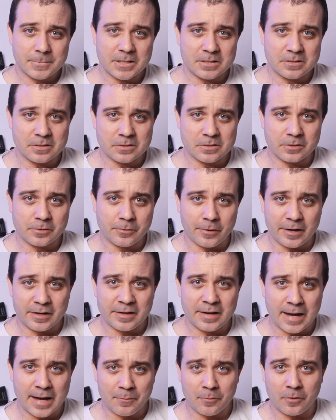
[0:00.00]
This is a
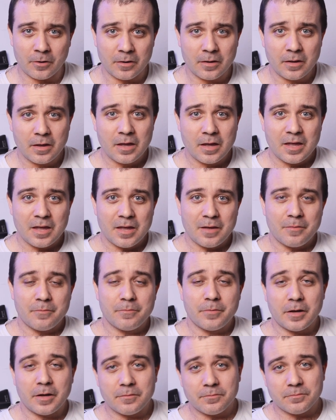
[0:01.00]
great camera,
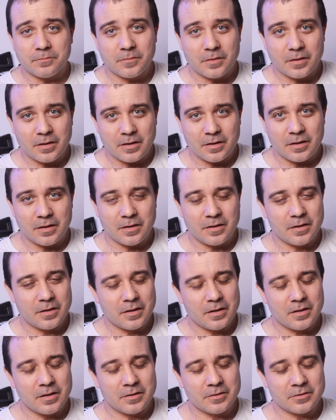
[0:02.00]
but
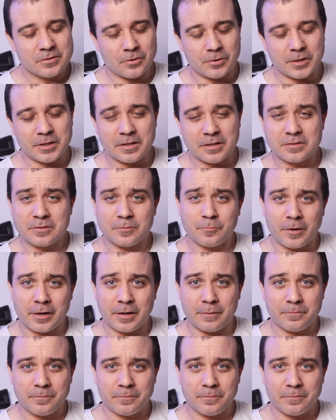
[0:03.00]
Sony doesn't